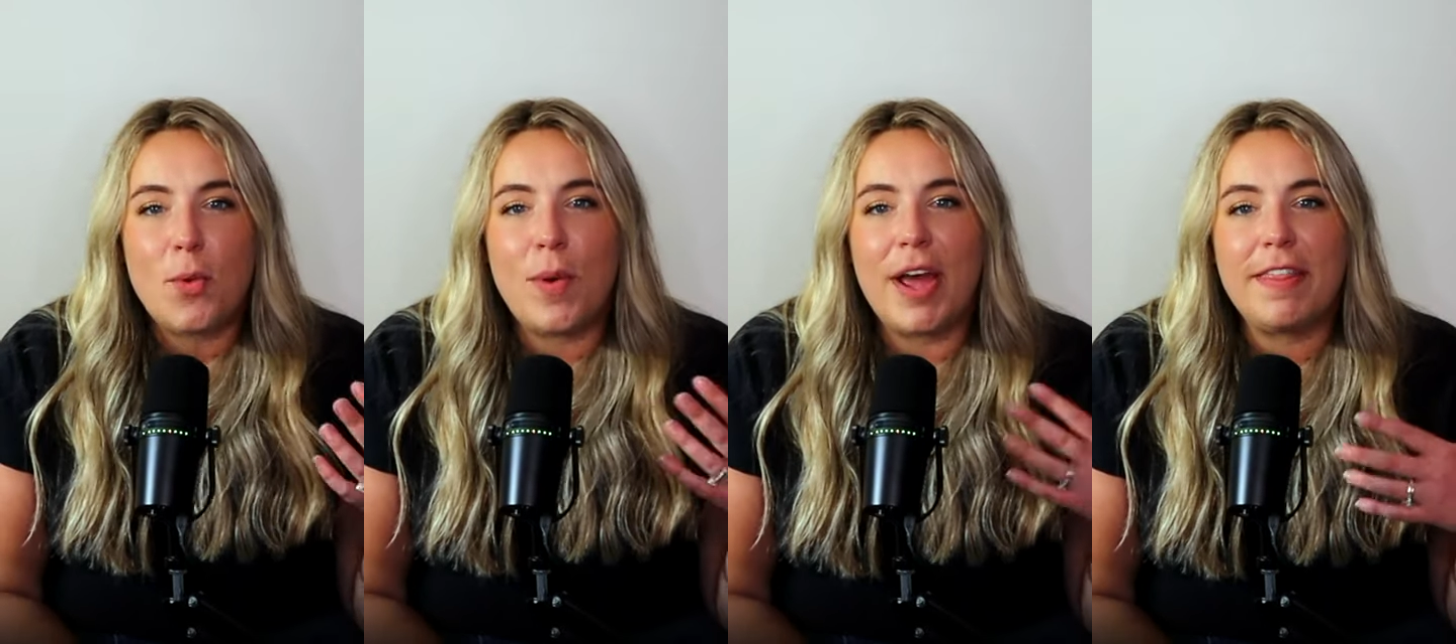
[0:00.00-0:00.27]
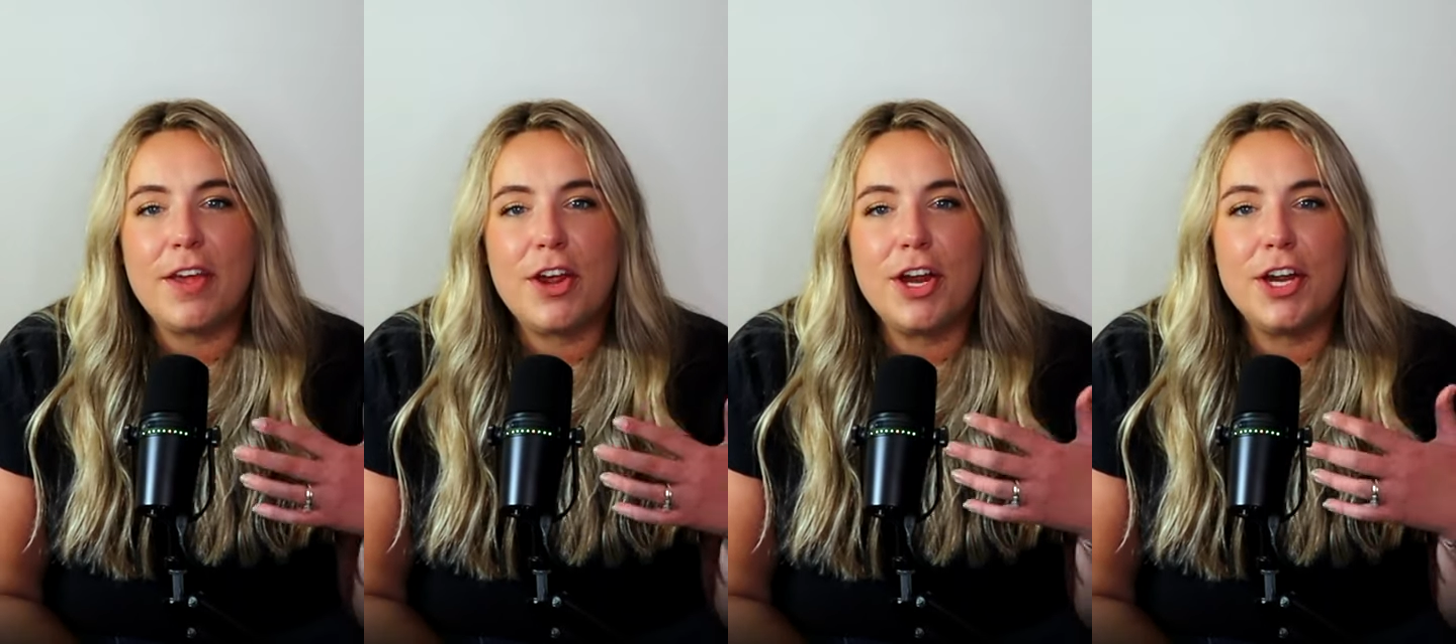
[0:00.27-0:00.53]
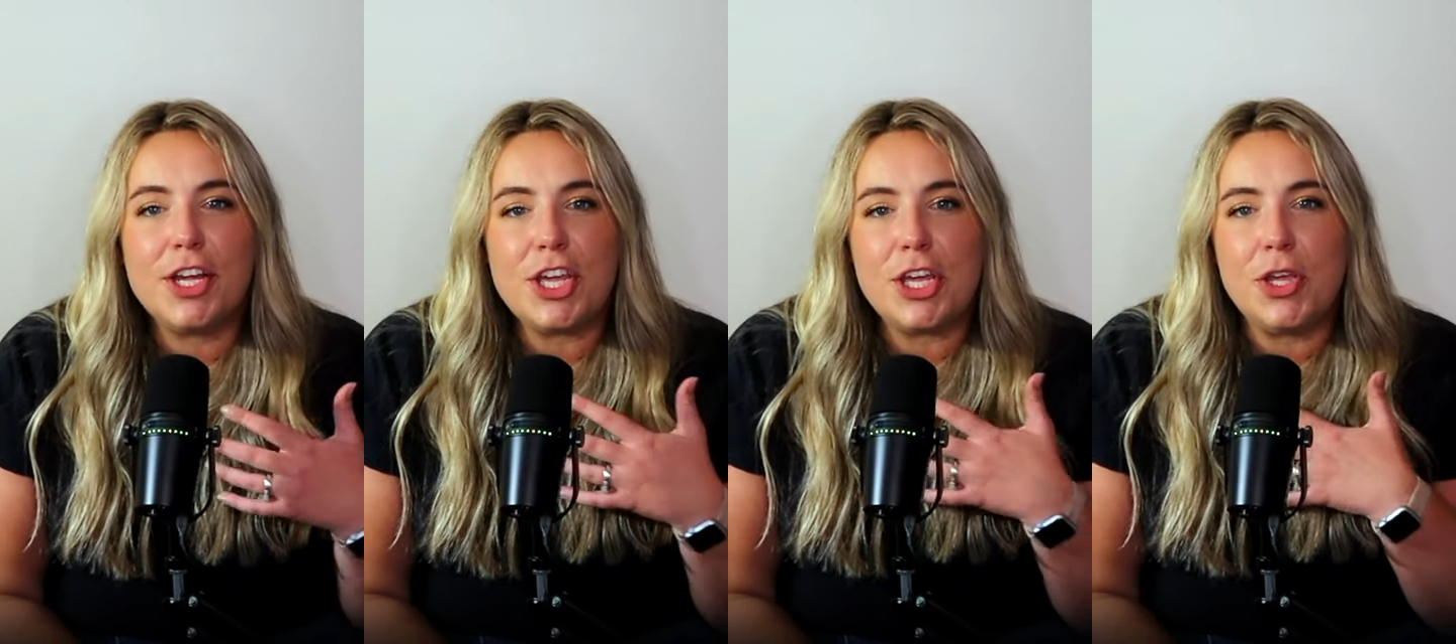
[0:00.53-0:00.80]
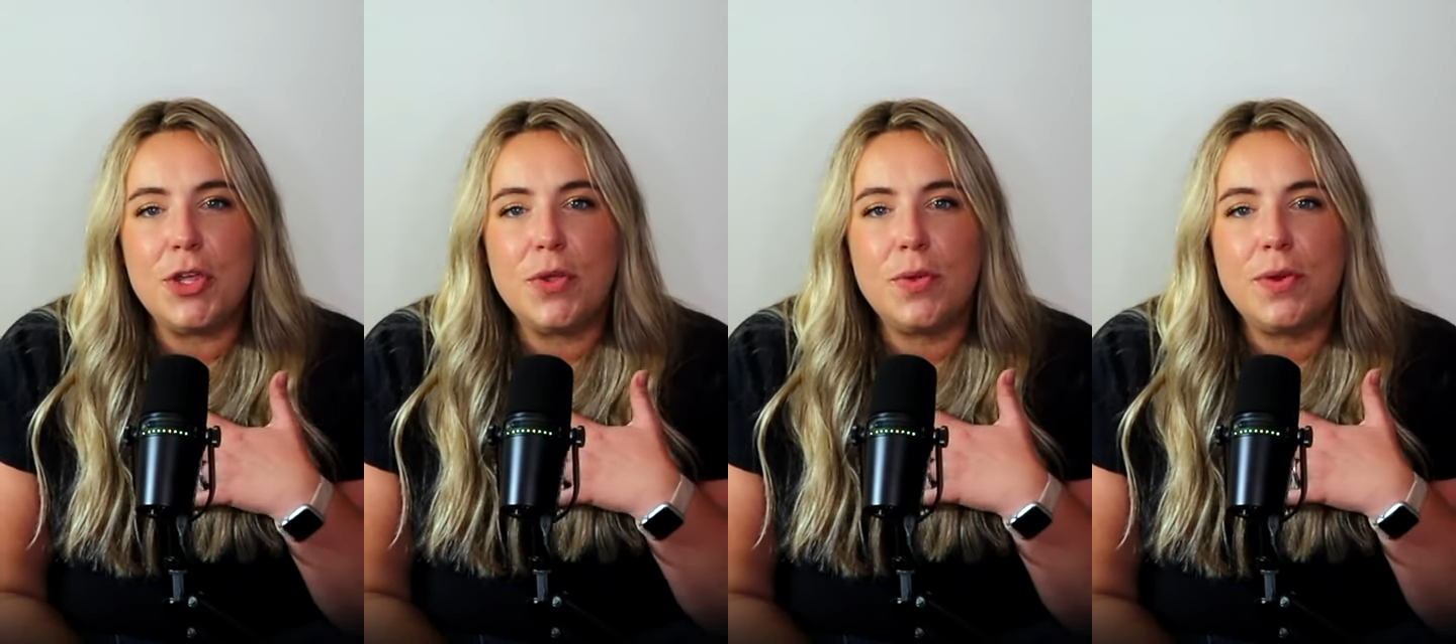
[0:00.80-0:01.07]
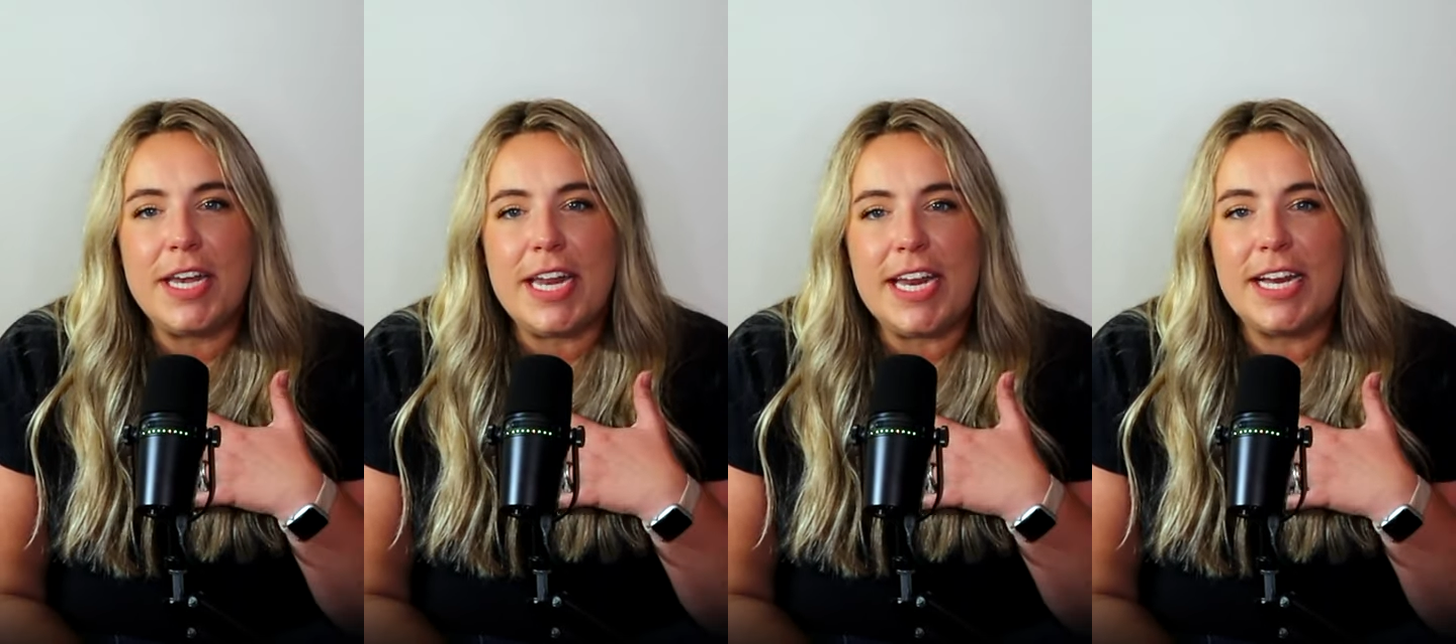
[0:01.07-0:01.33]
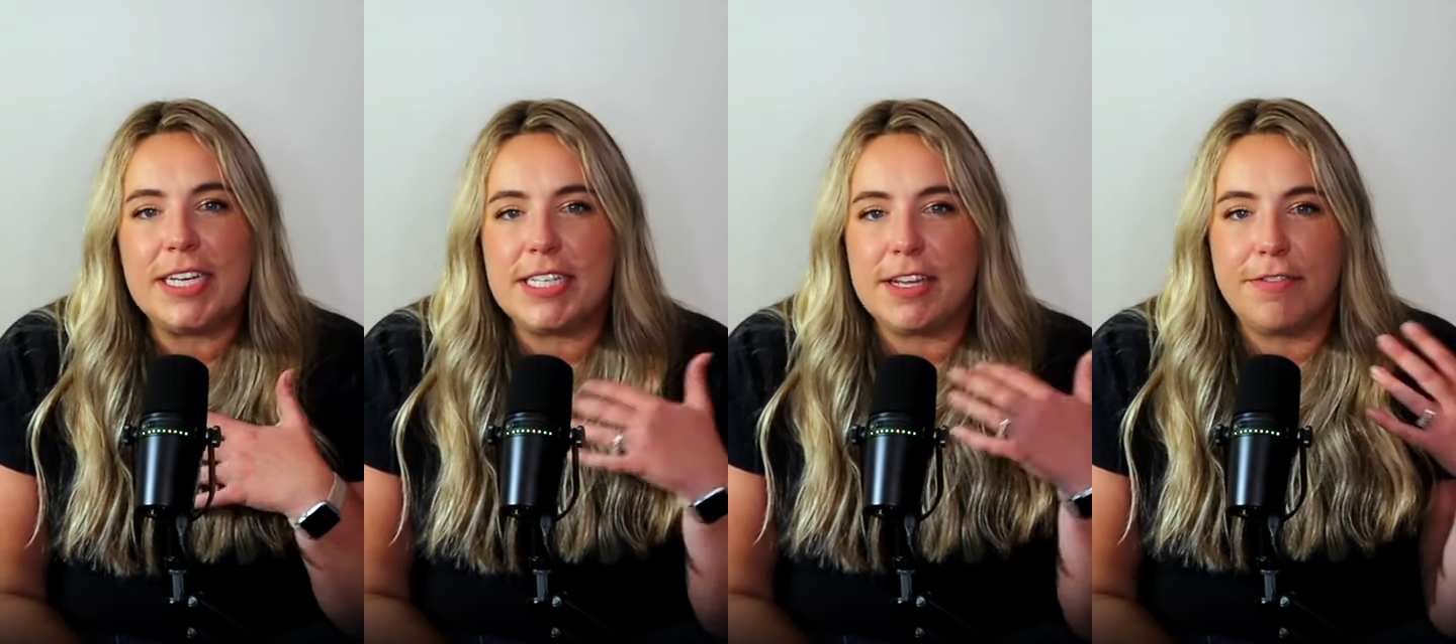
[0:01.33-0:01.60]
Whether you need
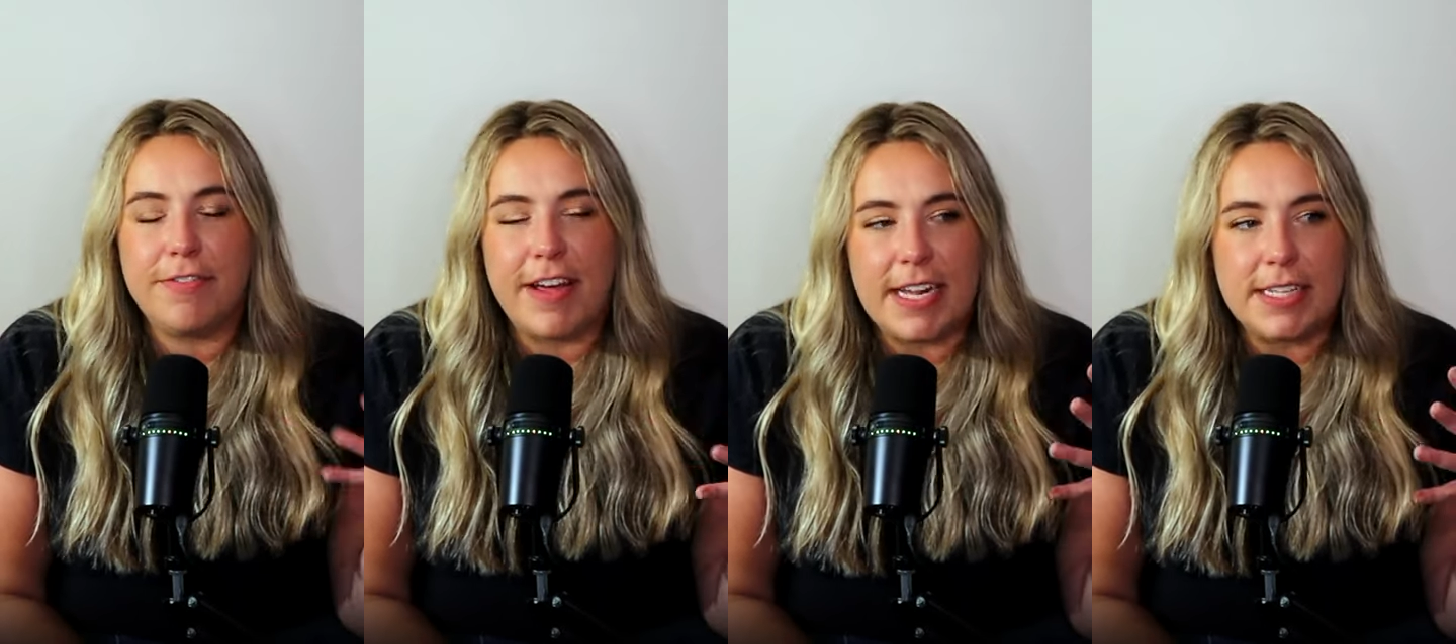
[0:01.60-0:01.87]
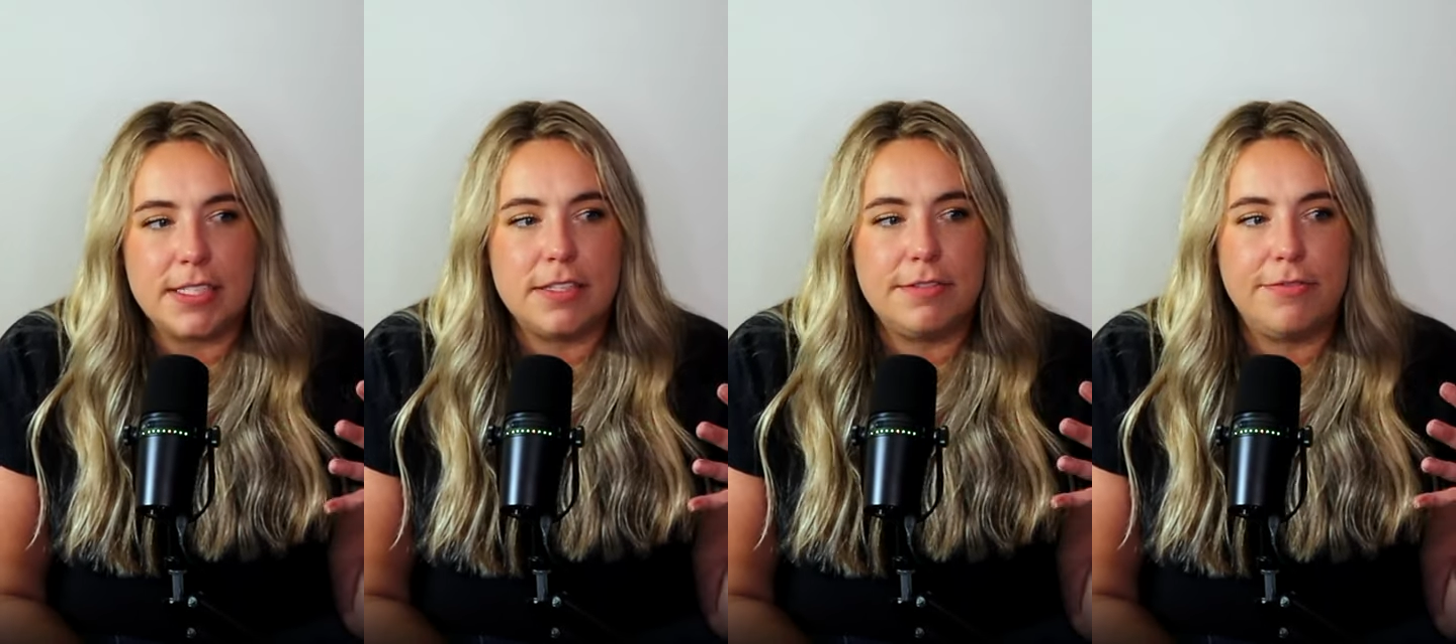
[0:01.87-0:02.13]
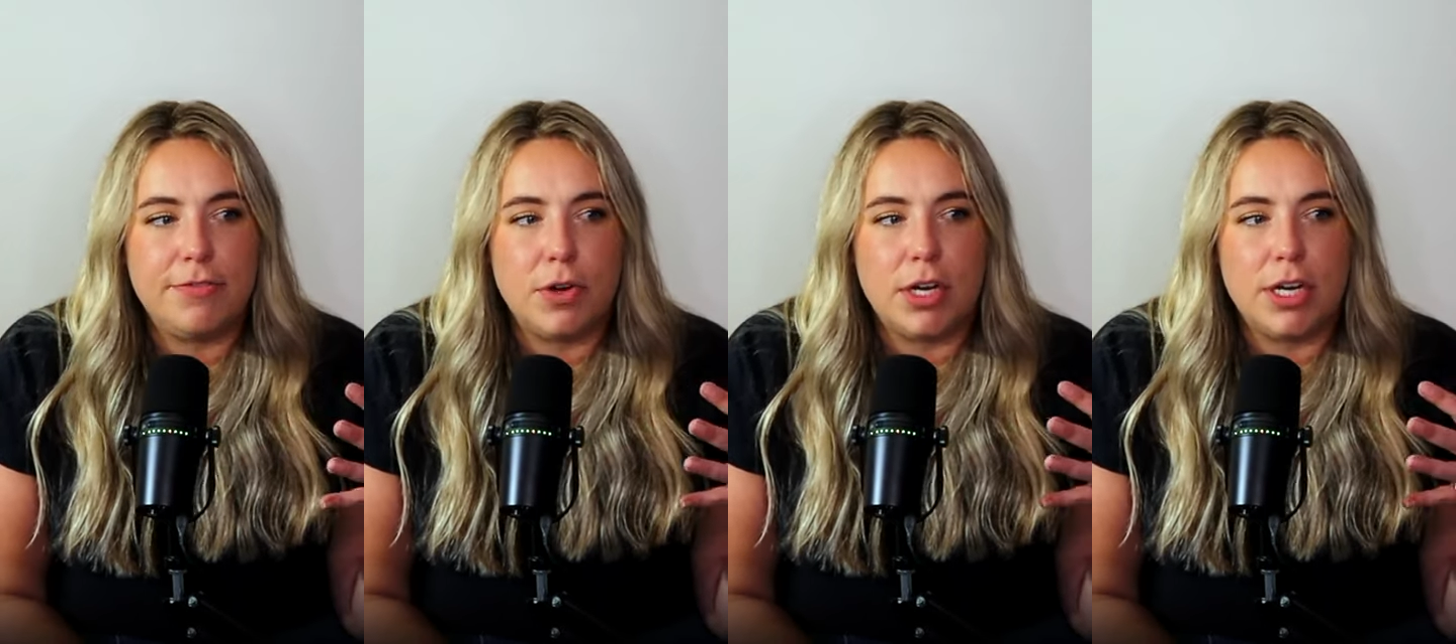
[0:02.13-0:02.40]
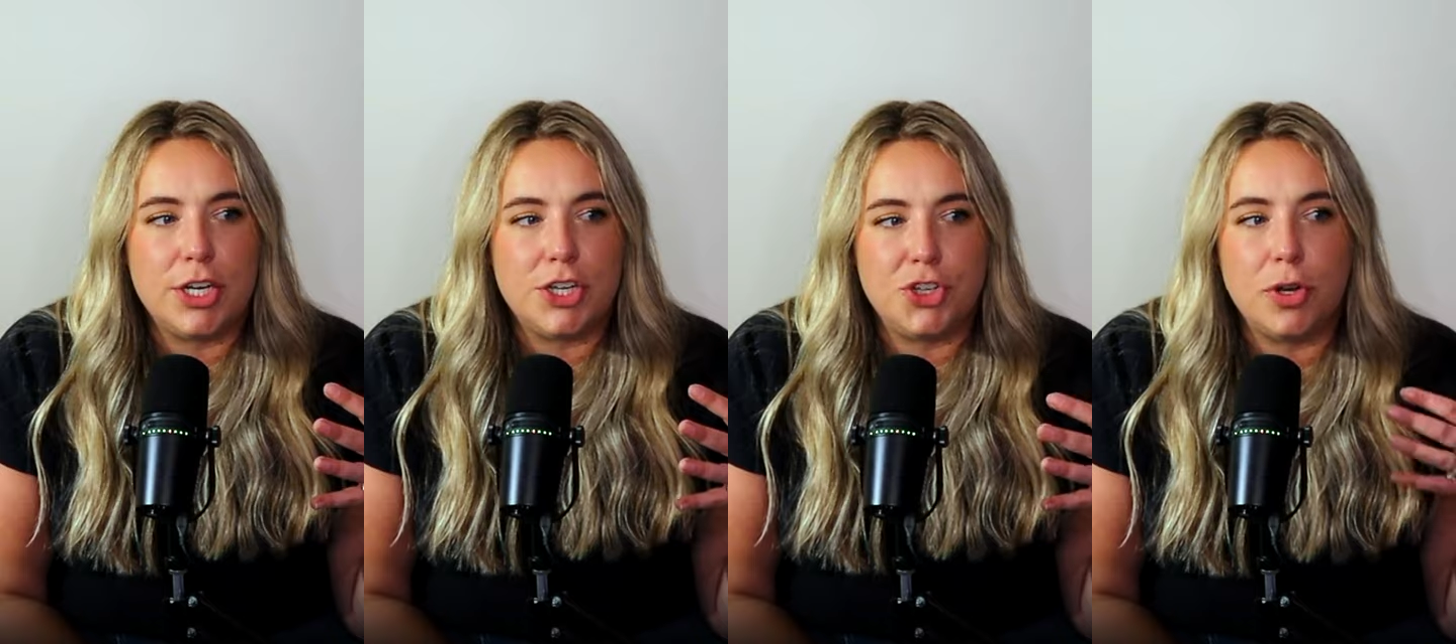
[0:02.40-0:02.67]
a defense for